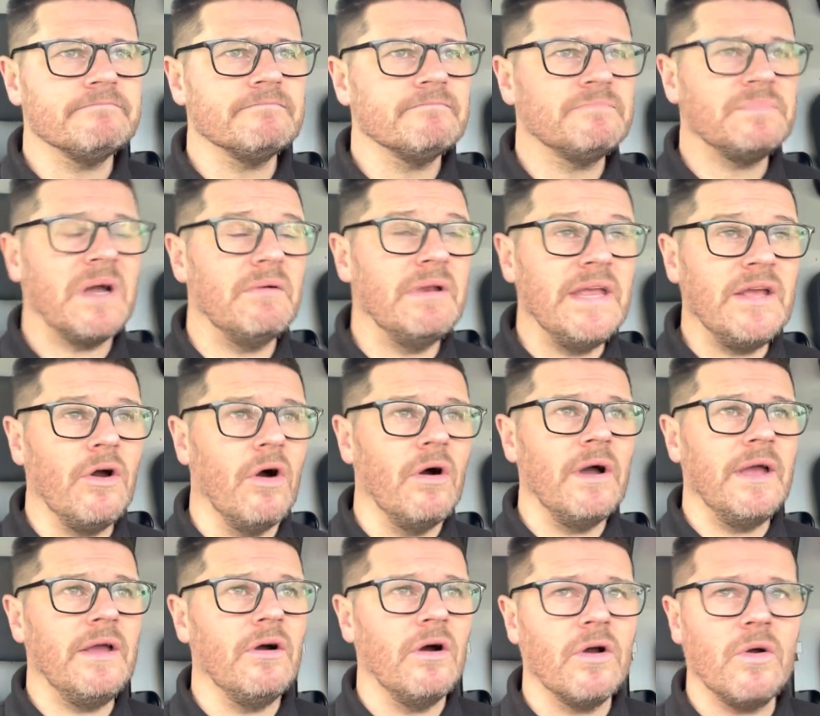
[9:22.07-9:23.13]
Apparently
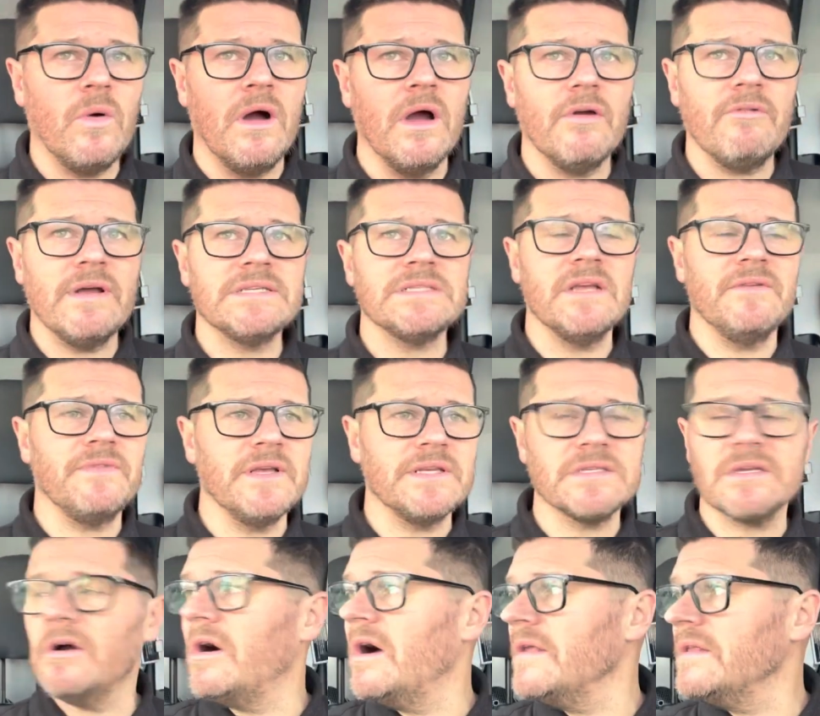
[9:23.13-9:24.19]
he got quite aggressive,
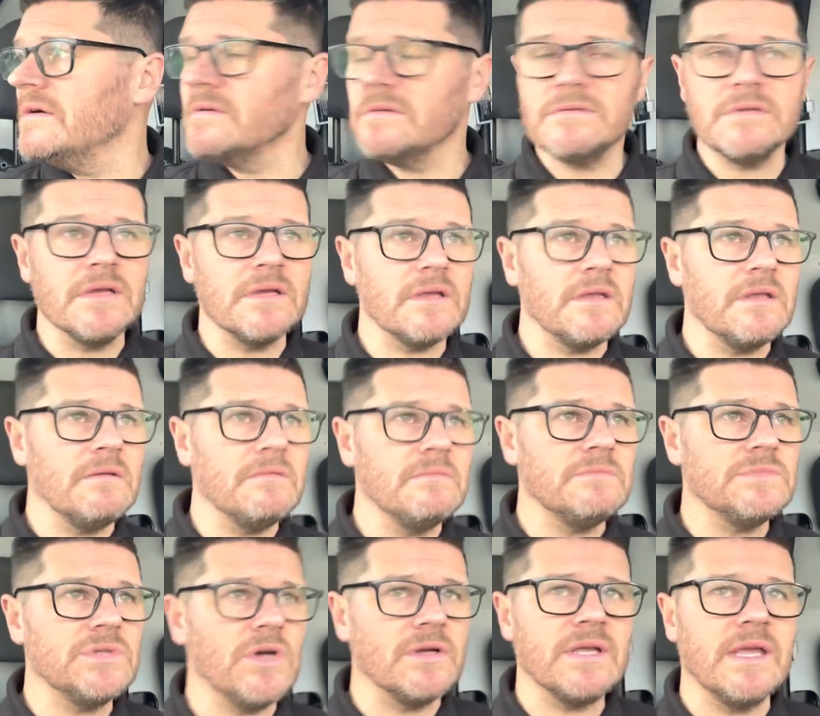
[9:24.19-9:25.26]
this guy that
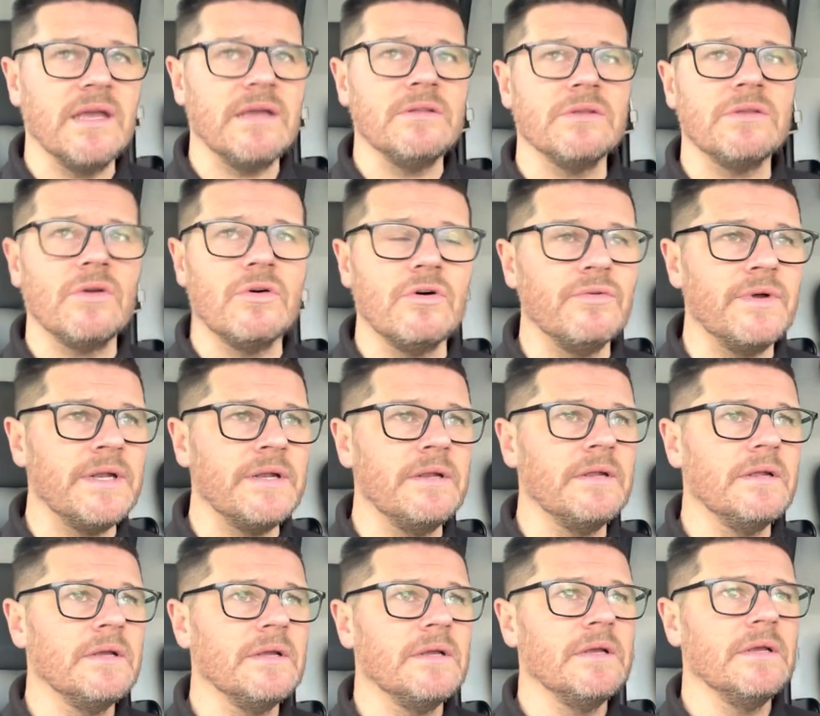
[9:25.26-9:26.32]
tried kicking the door in.
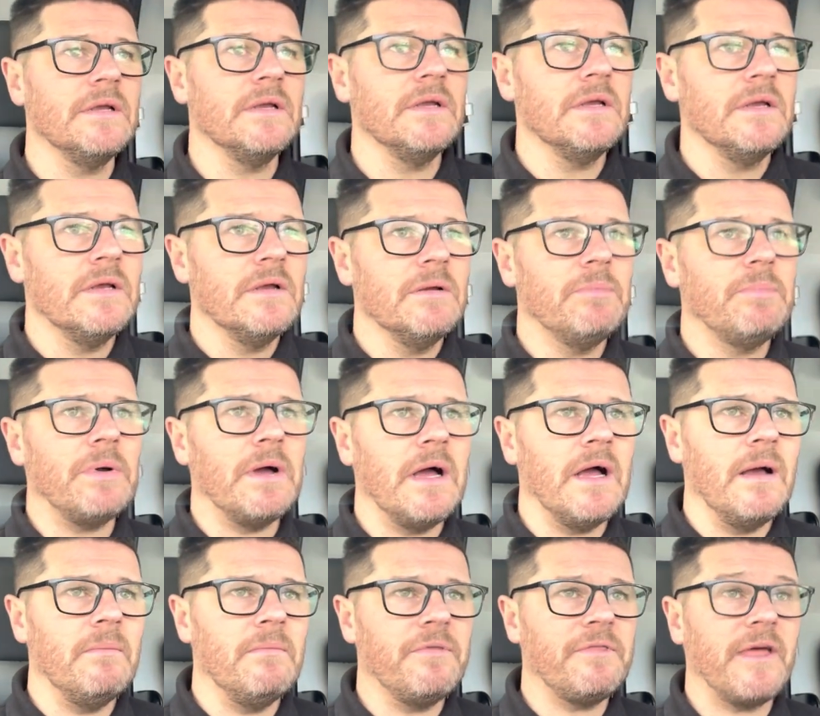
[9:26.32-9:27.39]
But
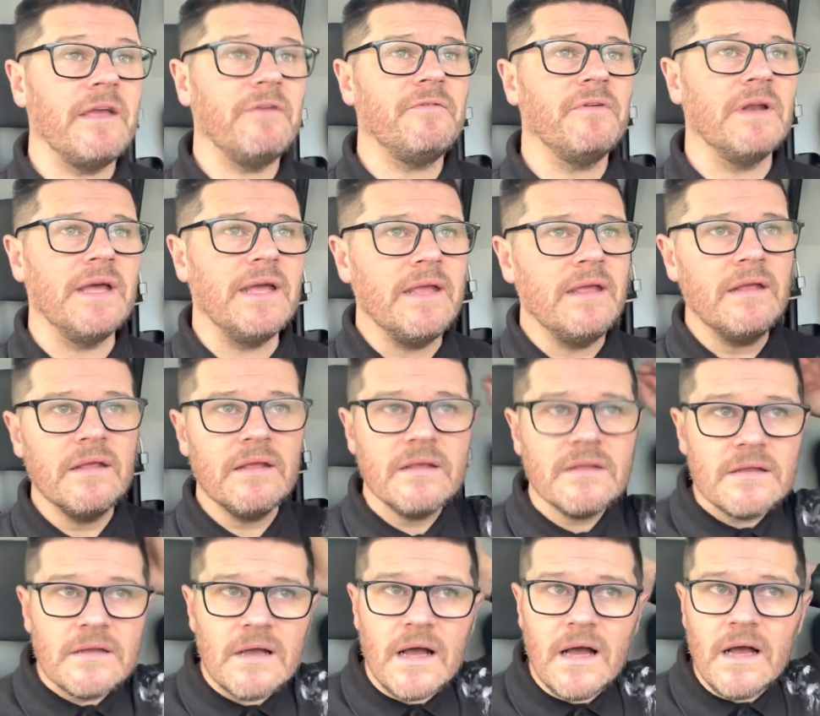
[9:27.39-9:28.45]
thankfully
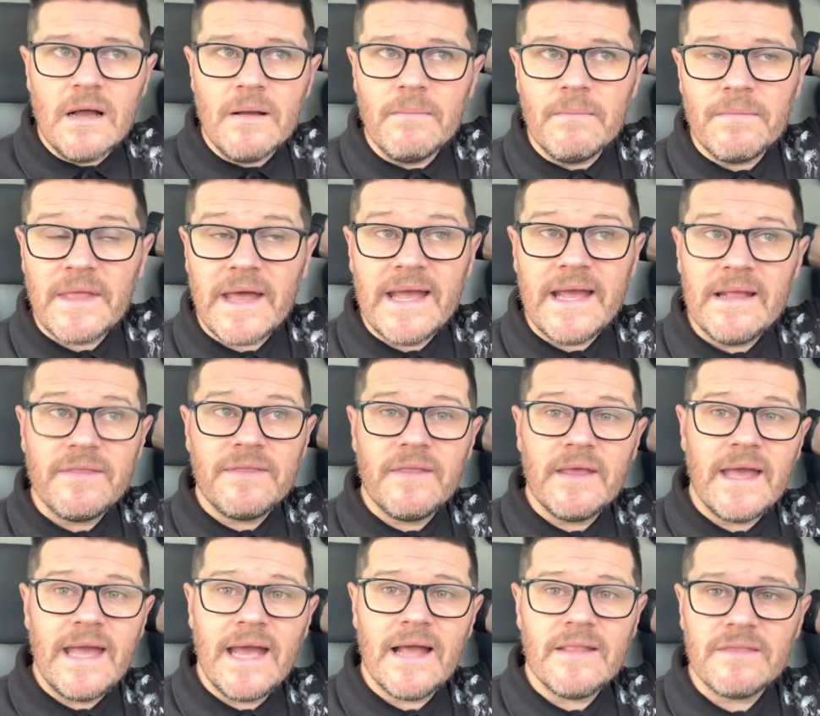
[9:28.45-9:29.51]

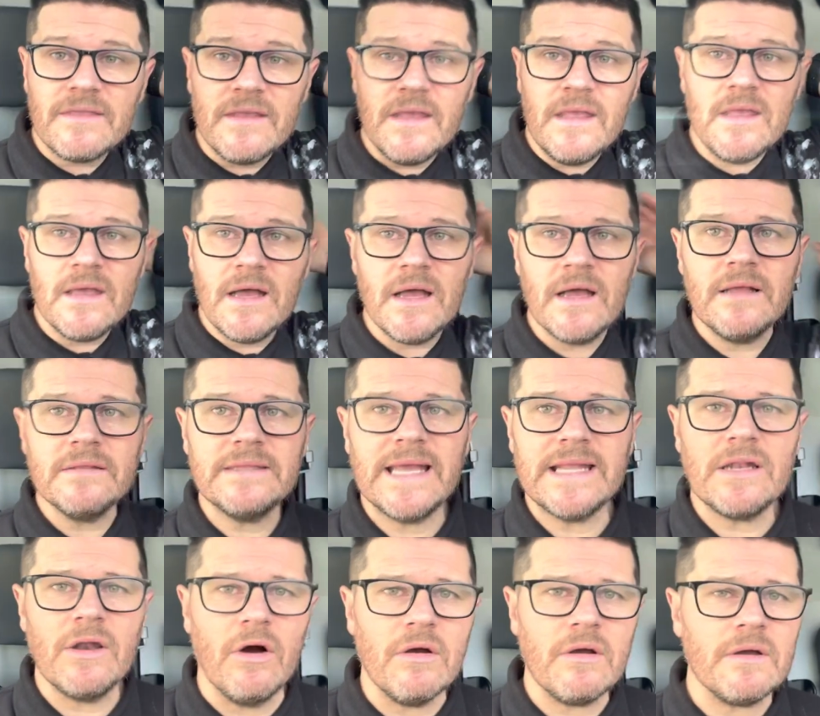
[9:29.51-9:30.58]
they had the
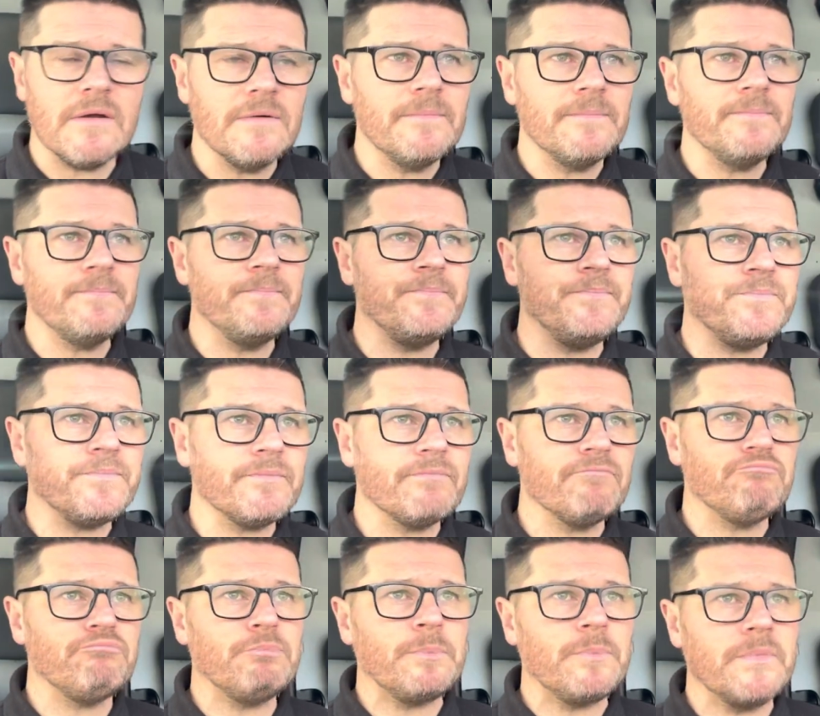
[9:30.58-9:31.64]
deadlock.
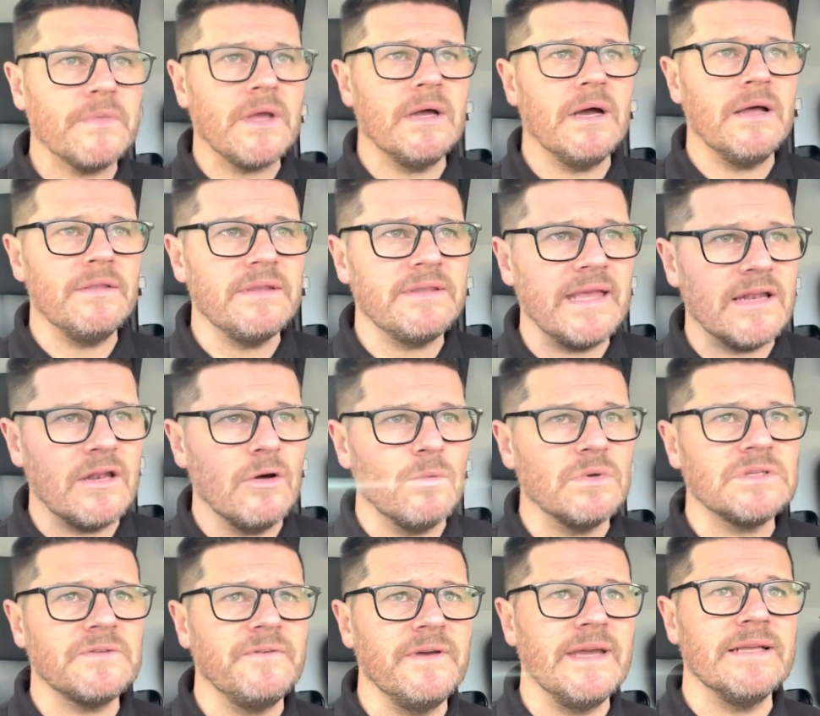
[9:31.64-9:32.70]
The deadlock
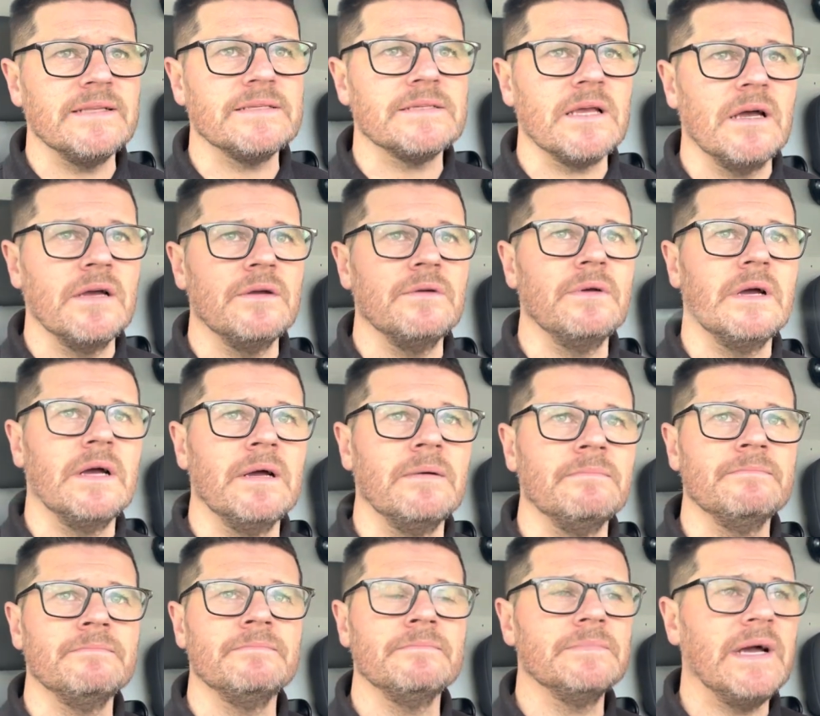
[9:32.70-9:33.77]
was fitted, so
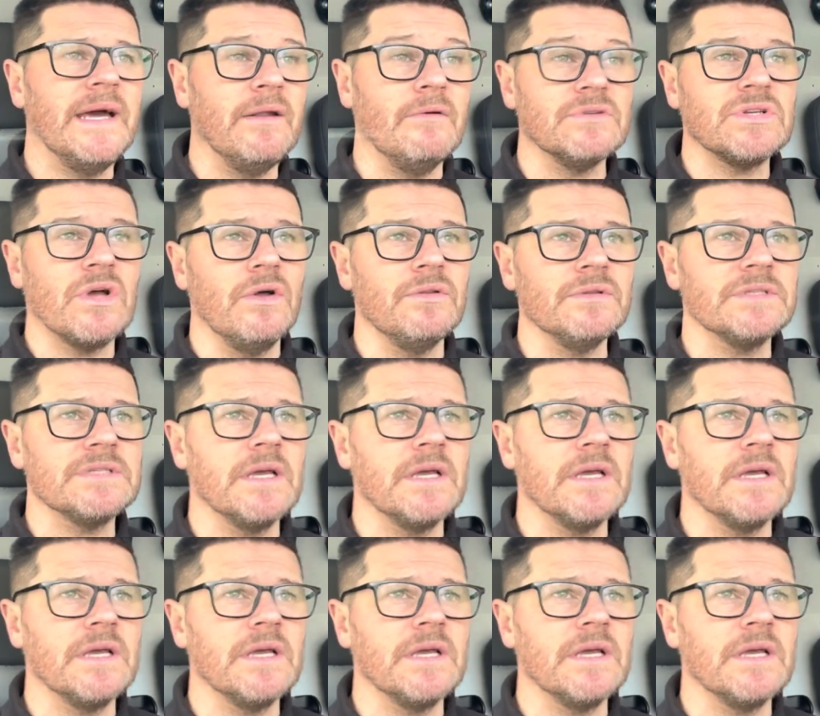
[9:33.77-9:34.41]
and it was on.